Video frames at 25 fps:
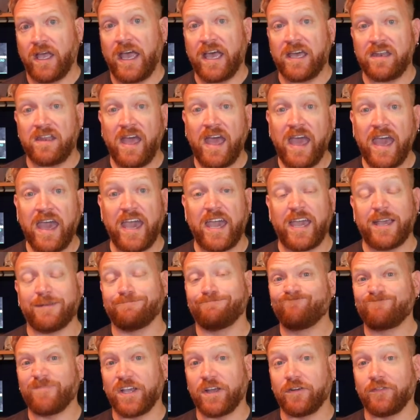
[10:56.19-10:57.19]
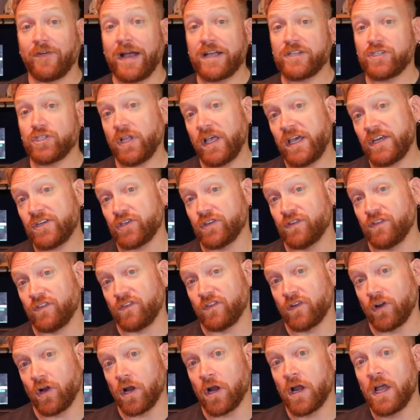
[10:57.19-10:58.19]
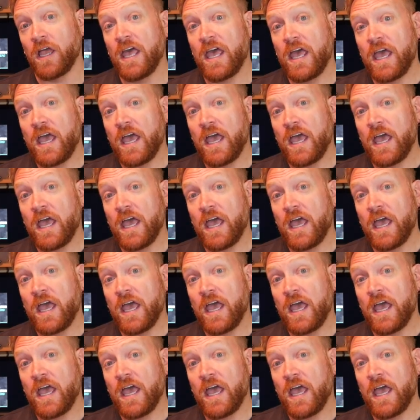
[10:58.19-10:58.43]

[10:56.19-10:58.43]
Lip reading: And hey, congratulations, sir.